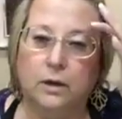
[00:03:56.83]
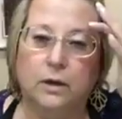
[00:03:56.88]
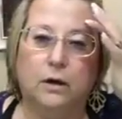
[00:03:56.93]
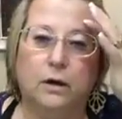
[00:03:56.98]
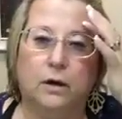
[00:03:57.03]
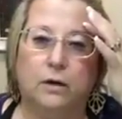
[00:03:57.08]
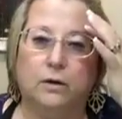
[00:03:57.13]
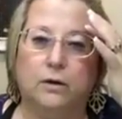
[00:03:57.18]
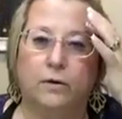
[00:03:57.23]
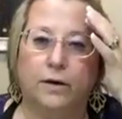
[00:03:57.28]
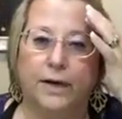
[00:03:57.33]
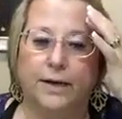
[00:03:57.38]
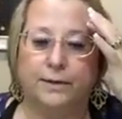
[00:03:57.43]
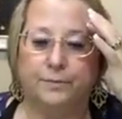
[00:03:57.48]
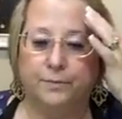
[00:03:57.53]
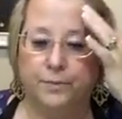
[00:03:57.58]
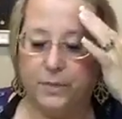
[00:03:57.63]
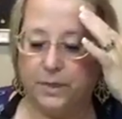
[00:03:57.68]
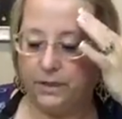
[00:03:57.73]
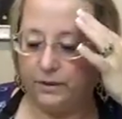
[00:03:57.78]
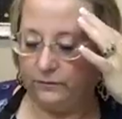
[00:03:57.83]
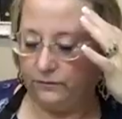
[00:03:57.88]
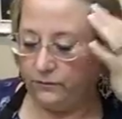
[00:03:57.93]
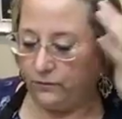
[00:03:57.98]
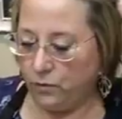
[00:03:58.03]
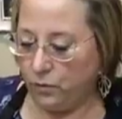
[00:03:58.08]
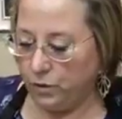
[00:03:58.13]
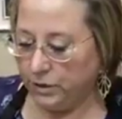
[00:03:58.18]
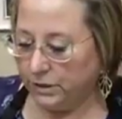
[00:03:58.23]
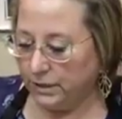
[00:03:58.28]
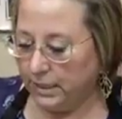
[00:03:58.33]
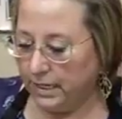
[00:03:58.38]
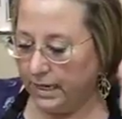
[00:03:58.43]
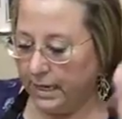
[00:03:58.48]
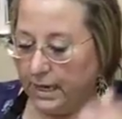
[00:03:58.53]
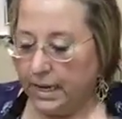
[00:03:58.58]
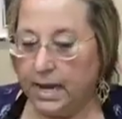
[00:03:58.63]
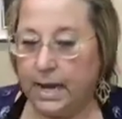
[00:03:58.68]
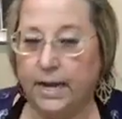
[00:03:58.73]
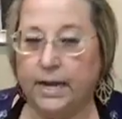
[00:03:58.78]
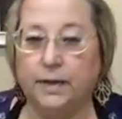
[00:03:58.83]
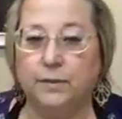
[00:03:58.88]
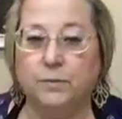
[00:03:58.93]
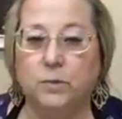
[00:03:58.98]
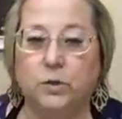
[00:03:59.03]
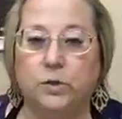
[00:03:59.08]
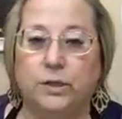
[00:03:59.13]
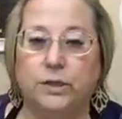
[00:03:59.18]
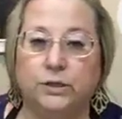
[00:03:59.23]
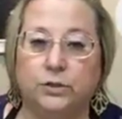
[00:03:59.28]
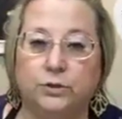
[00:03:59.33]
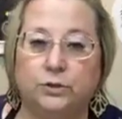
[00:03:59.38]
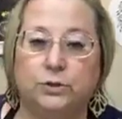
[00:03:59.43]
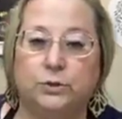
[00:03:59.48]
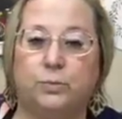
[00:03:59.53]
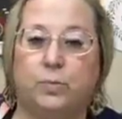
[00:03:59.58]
Alright, but for today I am going to use